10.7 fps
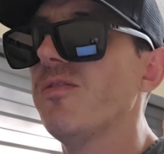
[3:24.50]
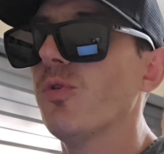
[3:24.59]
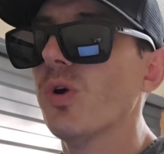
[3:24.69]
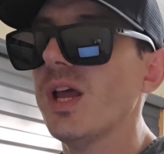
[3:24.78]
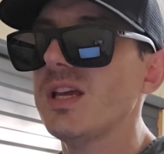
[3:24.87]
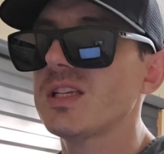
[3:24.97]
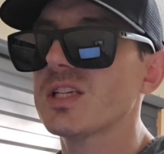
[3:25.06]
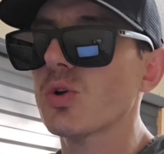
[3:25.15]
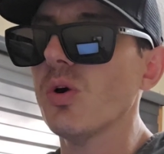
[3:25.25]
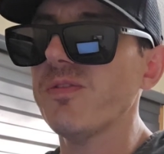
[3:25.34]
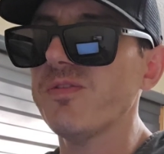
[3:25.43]
for a
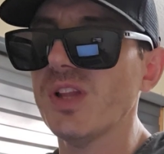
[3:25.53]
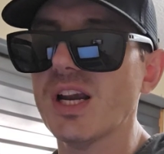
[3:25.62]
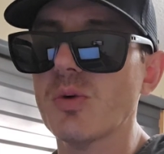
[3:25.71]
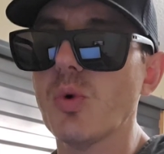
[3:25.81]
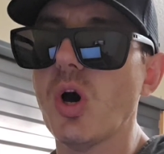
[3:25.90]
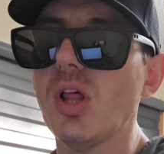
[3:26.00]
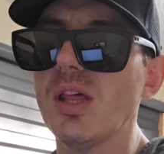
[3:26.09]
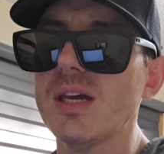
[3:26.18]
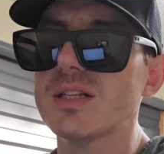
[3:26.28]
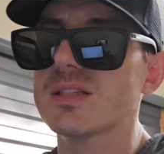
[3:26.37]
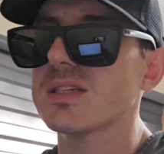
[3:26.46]
Solflare
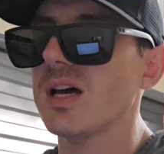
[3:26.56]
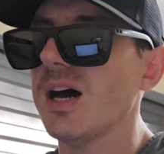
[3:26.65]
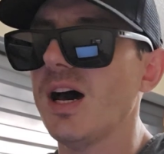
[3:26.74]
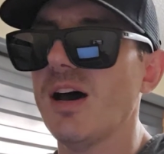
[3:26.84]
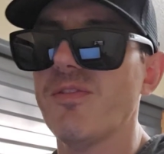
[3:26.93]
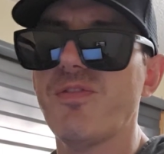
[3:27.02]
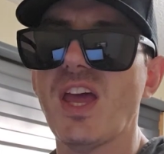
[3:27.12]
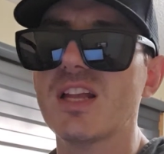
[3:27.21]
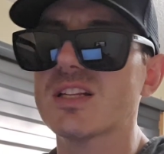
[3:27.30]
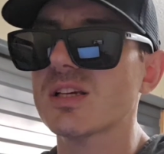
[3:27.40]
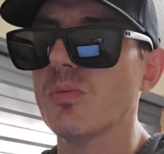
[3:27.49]
wallet, uh,
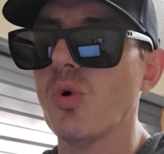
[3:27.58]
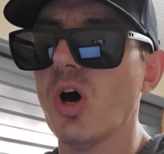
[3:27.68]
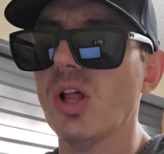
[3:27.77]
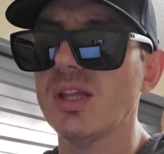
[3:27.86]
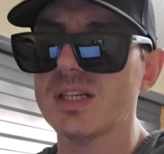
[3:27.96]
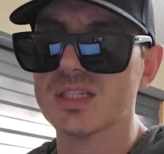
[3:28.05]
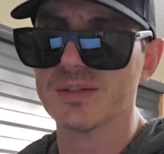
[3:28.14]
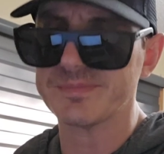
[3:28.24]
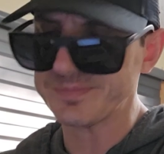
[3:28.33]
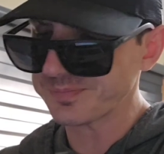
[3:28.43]
Phantom wallet.